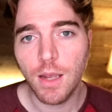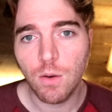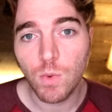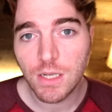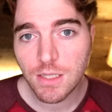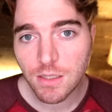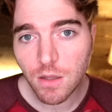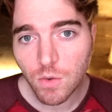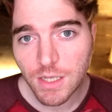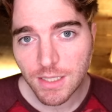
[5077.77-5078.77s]
And when he
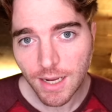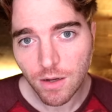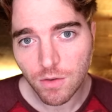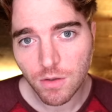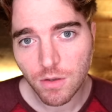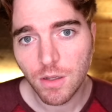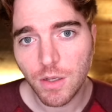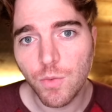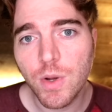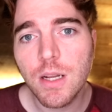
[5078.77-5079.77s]
slowed it down,
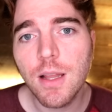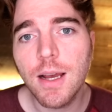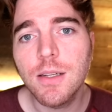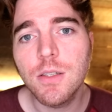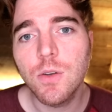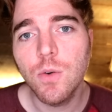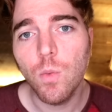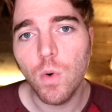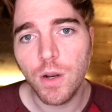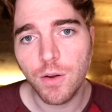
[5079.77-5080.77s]
he realized
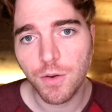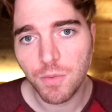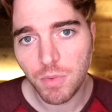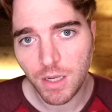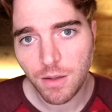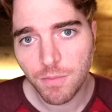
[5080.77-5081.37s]
what it could be.